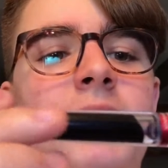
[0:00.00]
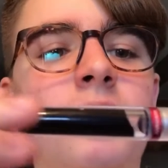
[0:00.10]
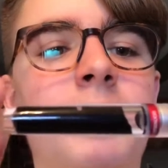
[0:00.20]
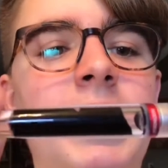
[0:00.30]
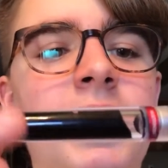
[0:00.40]
metal
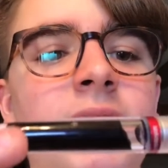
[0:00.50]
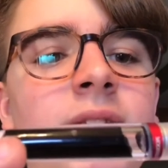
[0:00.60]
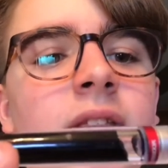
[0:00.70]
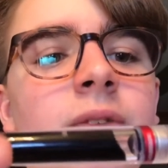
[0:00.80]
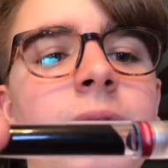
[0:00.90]
band
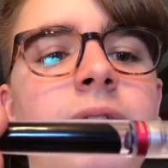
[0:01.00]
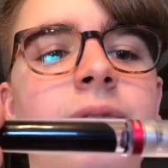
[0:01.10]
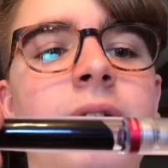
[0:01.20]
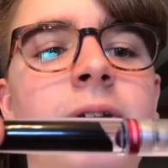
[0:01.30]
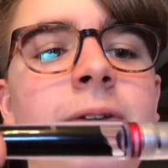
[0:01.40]
that runs
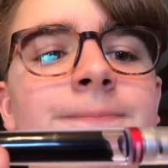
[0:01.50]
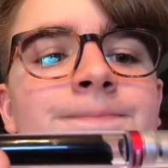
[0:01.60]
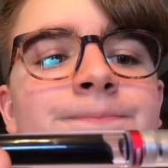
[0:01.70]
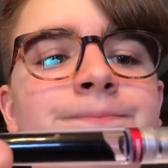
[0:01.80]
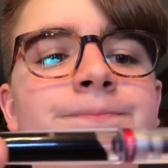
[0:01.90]
around it.
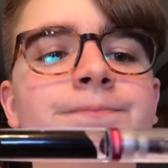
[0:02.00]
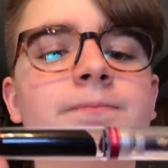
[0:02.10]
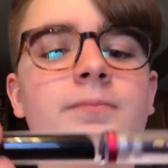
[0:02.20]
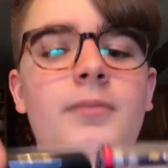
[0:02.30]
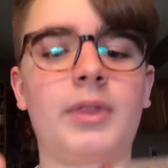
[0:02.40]

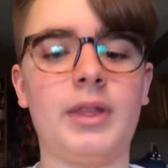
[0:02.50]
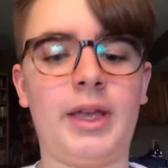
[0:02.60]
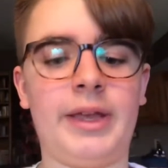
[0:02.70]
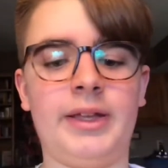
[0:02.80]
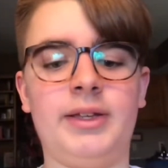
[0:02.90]

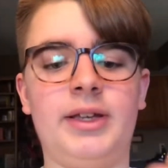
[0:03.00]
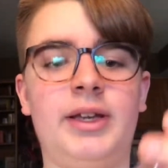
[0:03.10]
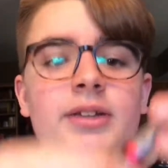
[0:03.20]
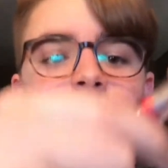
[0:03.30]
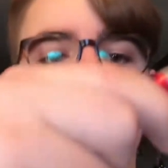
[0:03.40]
And
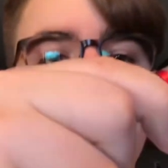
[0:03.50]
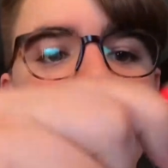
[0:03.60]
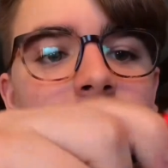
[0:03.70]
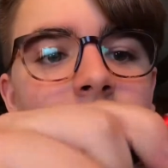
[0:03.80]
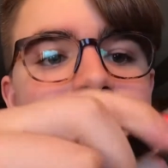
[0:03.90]
it's a thread
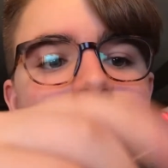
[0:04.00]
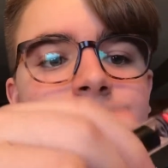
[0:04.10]
cap,